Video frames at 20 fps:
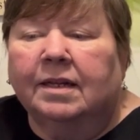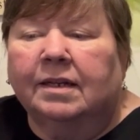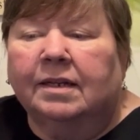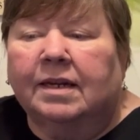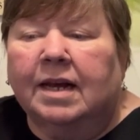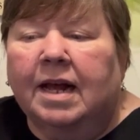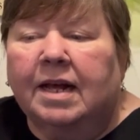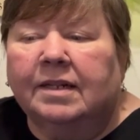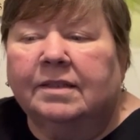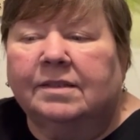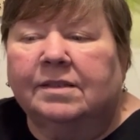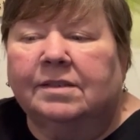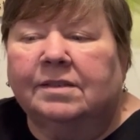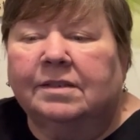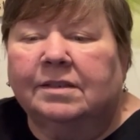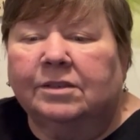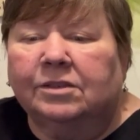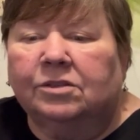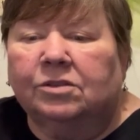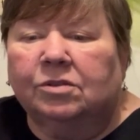
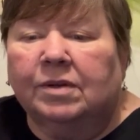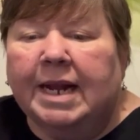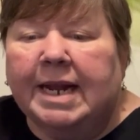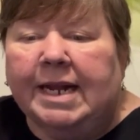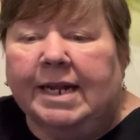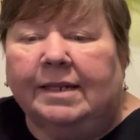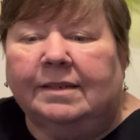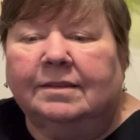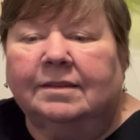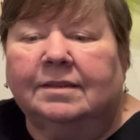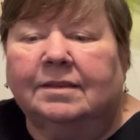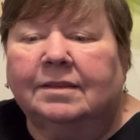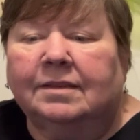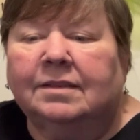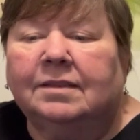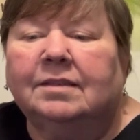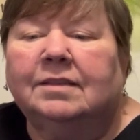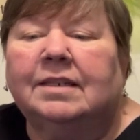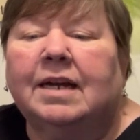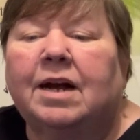God's grace
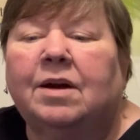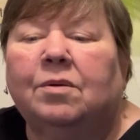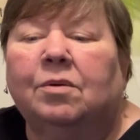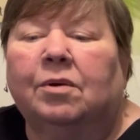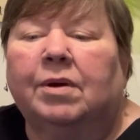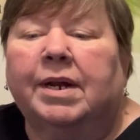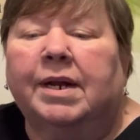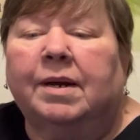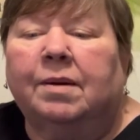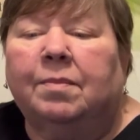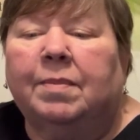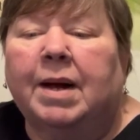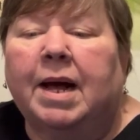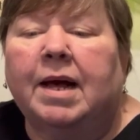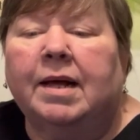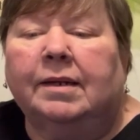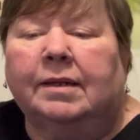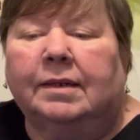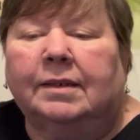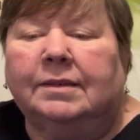showering
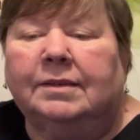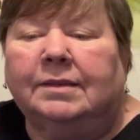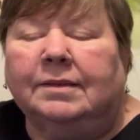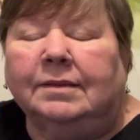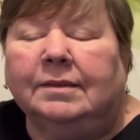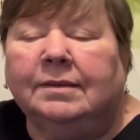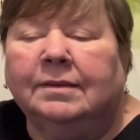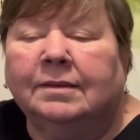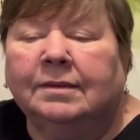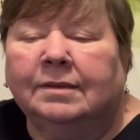upon us.